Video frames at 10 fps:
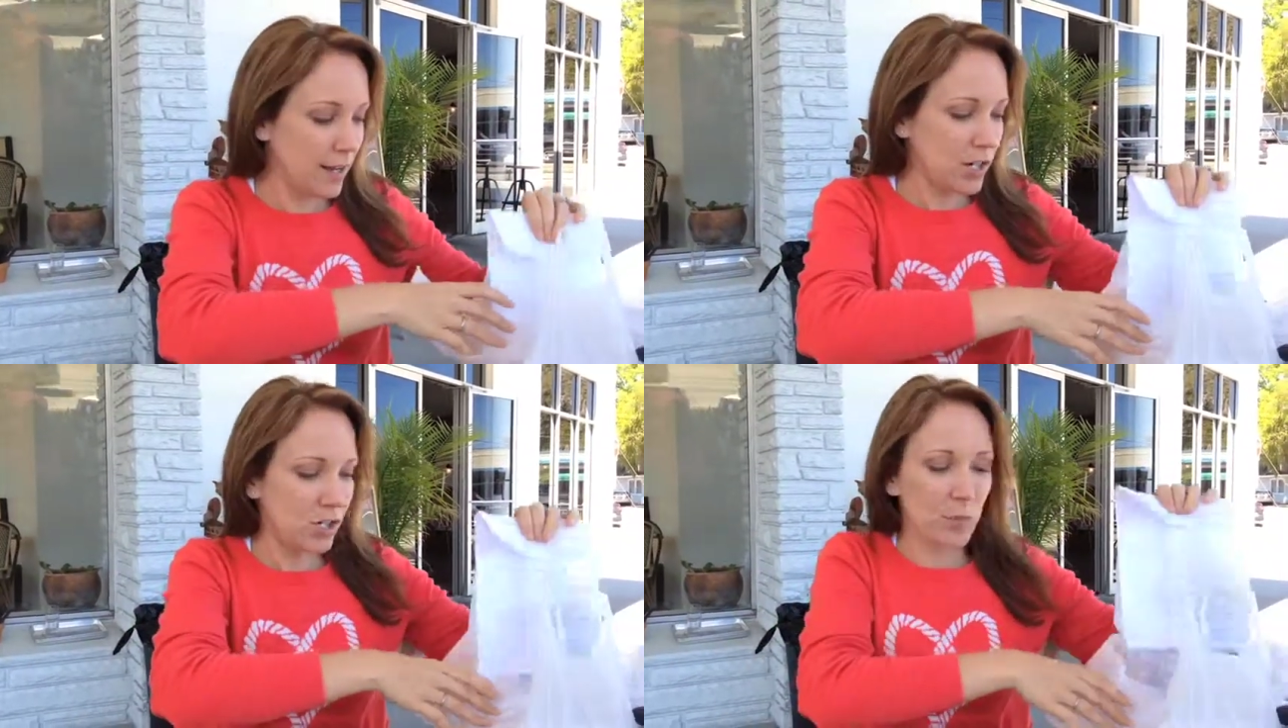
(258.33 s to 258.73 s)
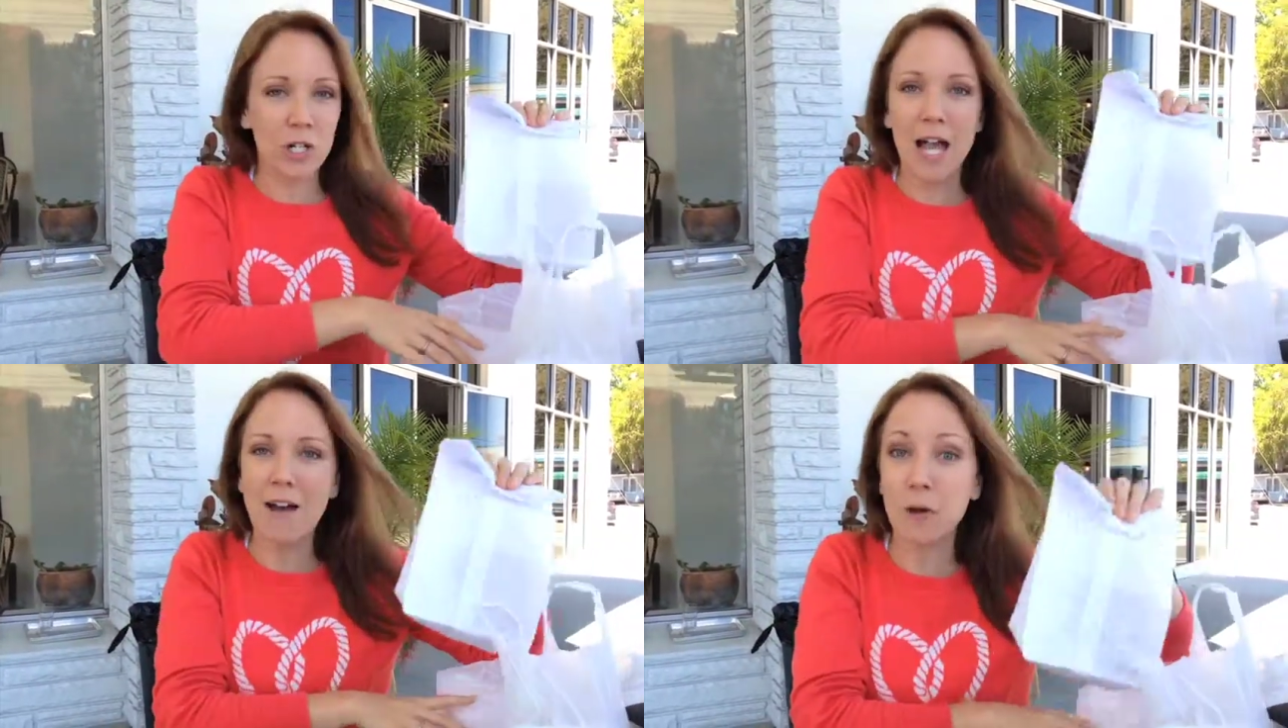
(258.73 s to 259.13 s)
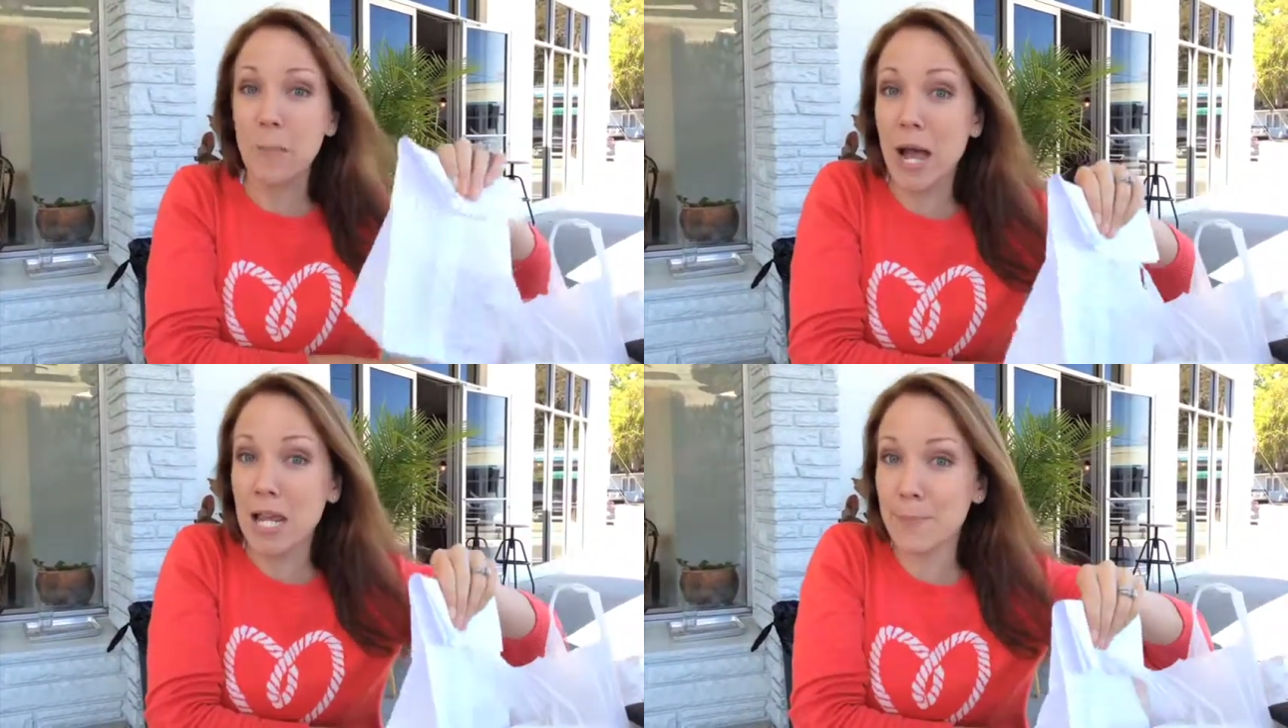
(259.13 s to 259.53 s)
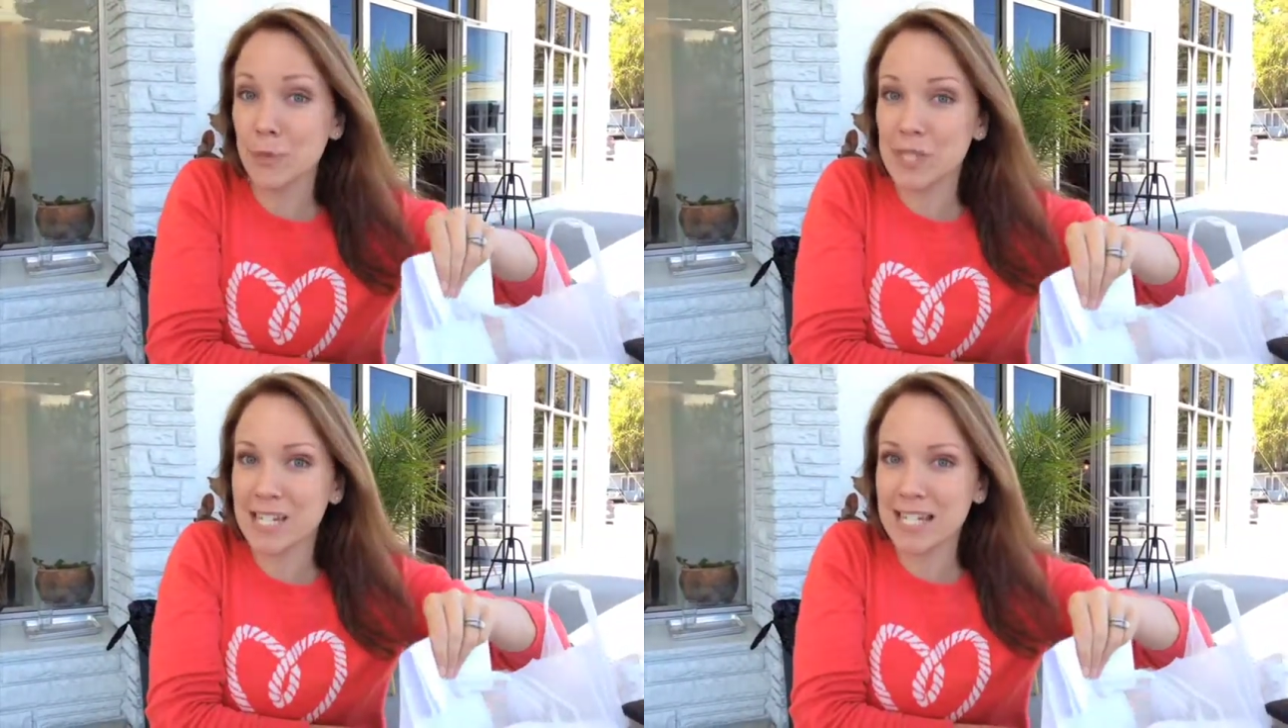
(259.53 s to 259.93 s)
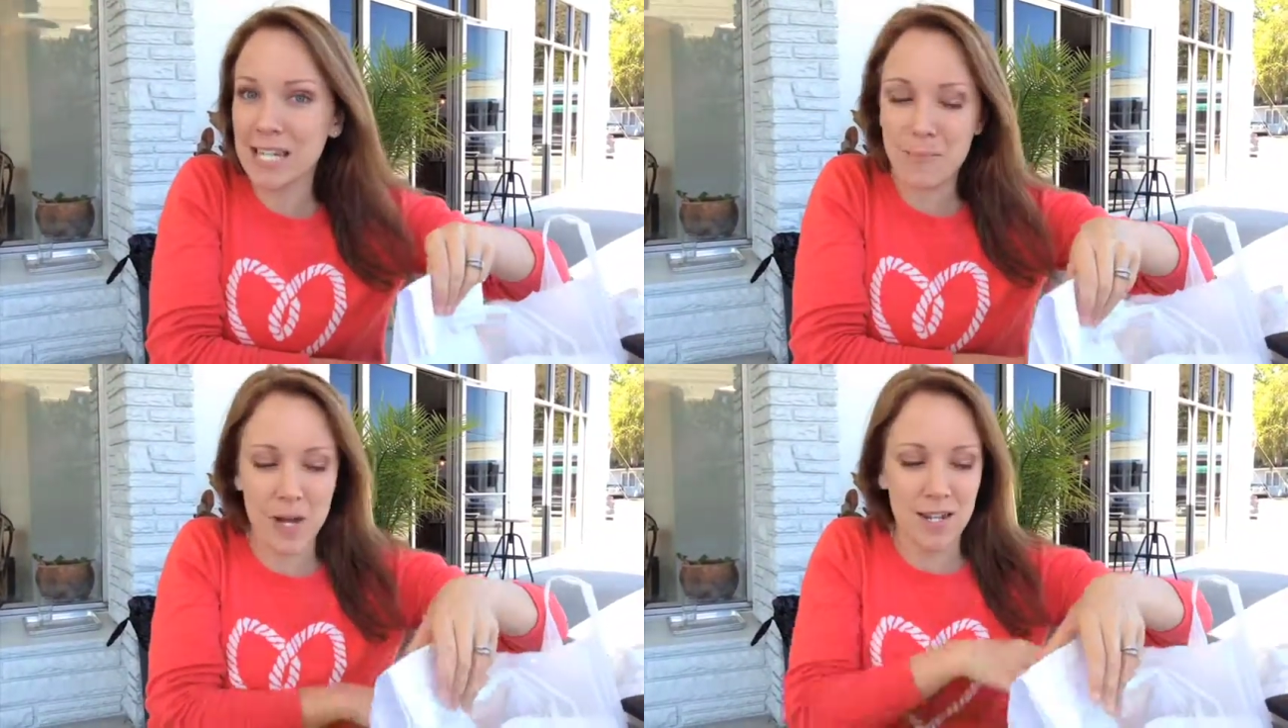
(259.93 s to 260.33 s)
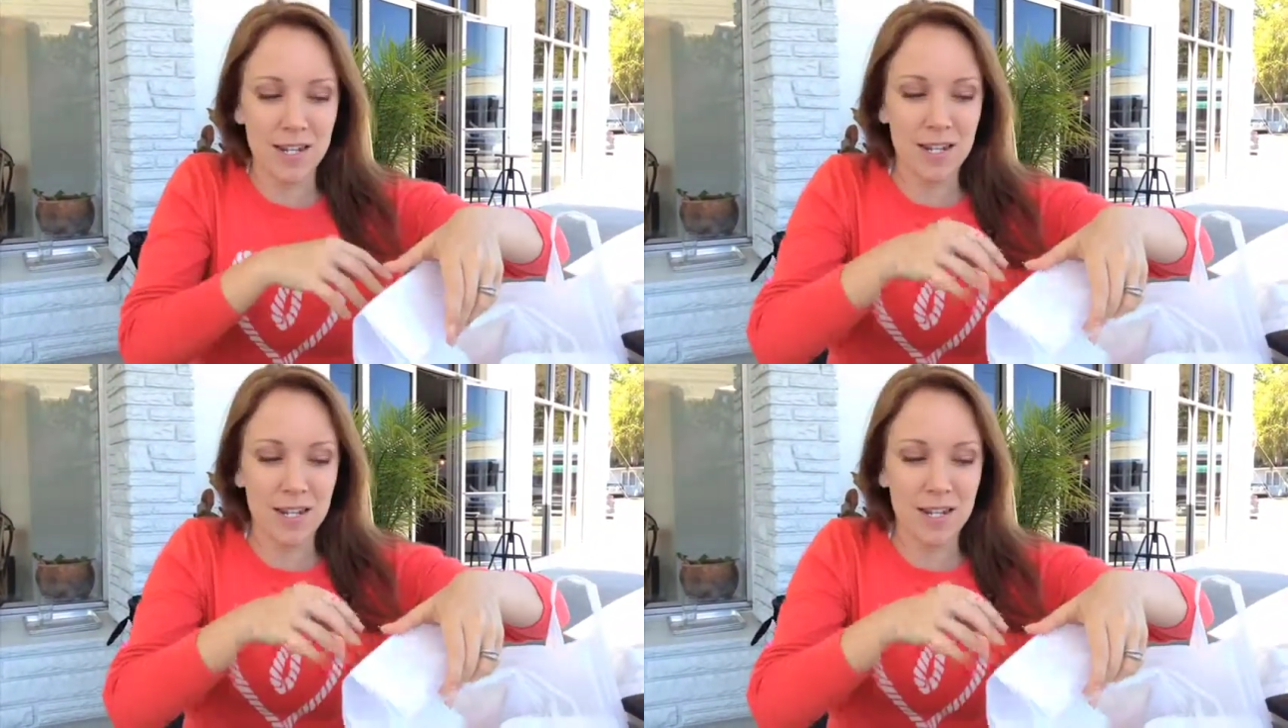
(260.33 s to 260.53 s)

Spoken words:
Actually, we're gonna have our pineapple sticky bun,